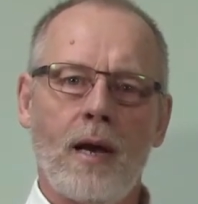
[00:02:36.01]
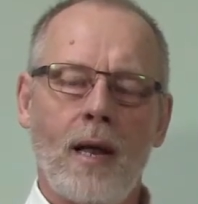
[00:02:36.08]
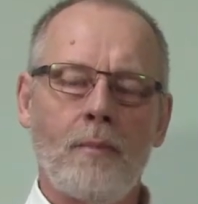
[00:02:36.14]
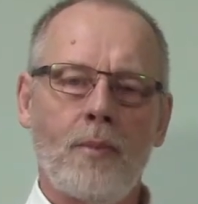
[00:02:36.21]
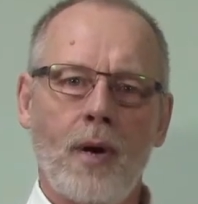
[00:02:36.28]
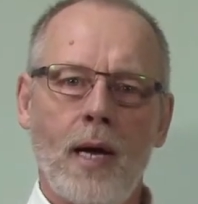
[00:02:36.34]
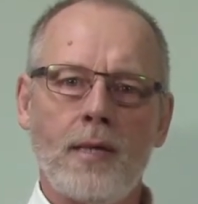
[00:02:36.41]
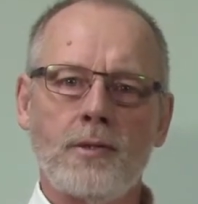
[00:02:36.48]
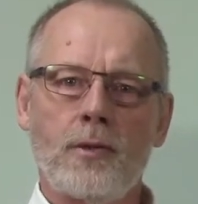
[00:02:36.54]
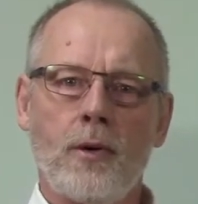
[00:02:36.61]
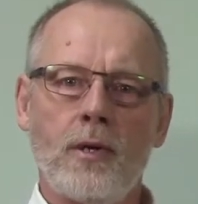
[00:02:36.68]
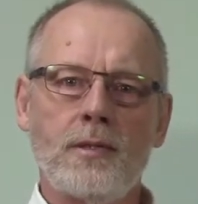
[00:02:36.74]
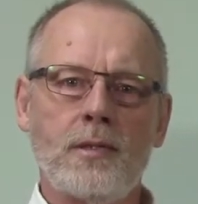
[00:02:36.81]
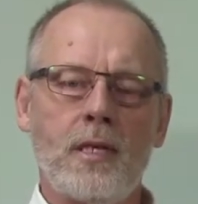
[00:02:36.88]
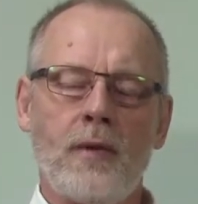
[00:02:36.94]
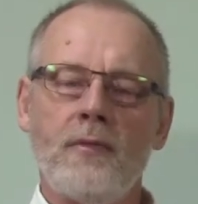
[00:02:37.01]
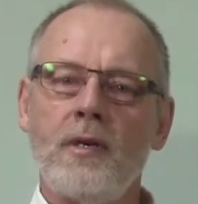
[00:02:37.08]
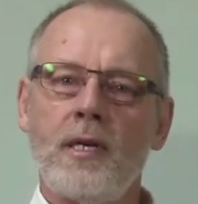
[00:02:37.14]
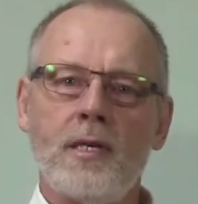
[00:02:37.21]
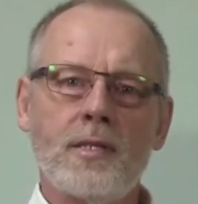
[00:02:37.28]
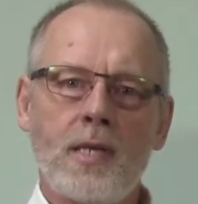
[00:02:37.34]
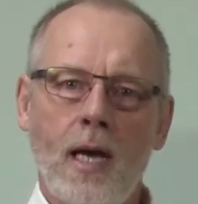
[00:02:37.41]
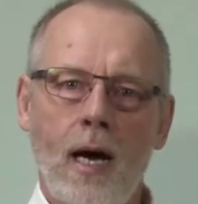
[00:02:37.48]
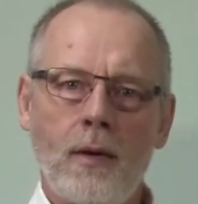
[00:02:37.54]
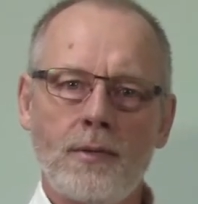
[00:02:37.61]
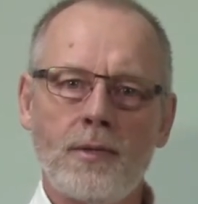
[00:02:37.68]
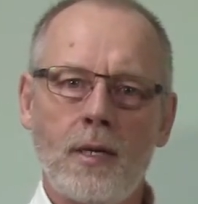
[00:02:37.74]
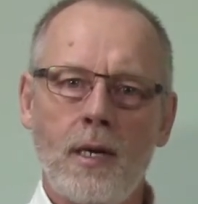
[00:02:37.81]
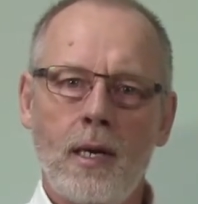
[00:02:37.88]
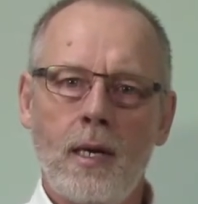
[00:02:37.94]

on price and always giving discounts.